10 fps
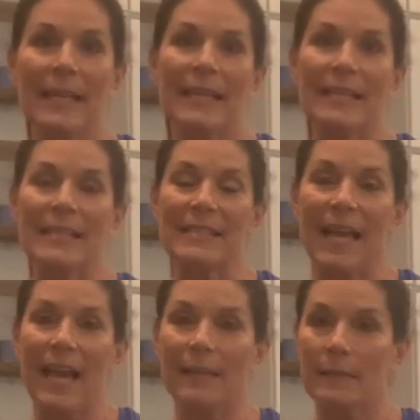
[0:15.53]
in
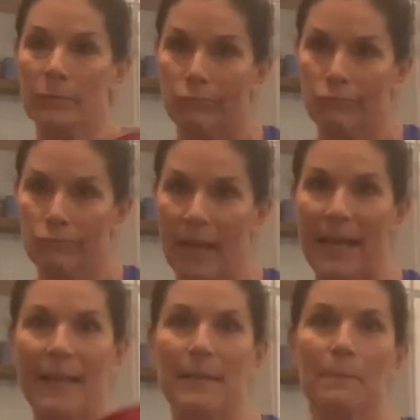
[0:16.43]
snacks
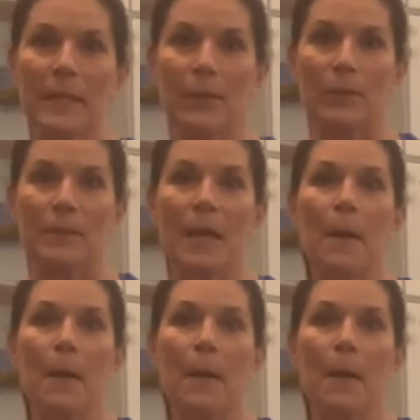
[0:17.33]
and meals.